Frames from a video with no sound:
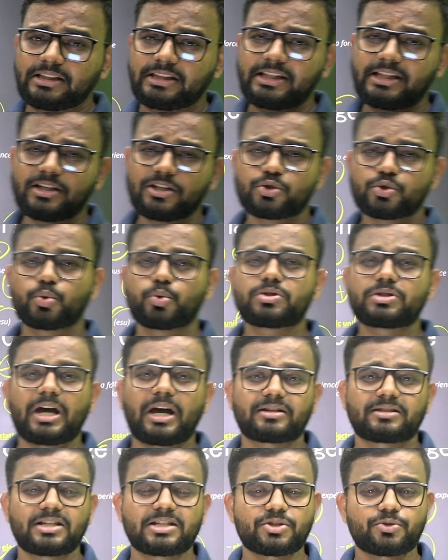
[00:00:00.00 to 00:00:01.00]
these two
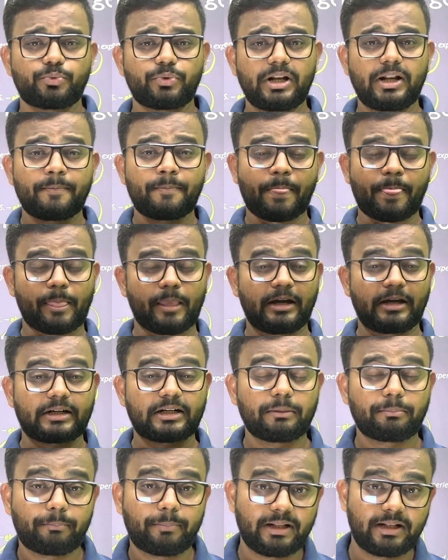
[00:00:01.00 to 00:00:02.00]
charges will
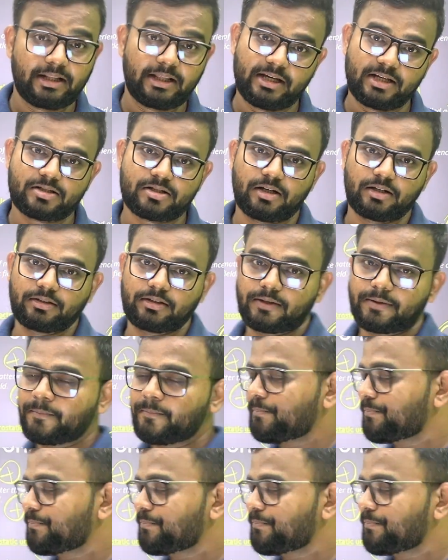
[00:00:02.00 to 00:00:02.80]
repel each other.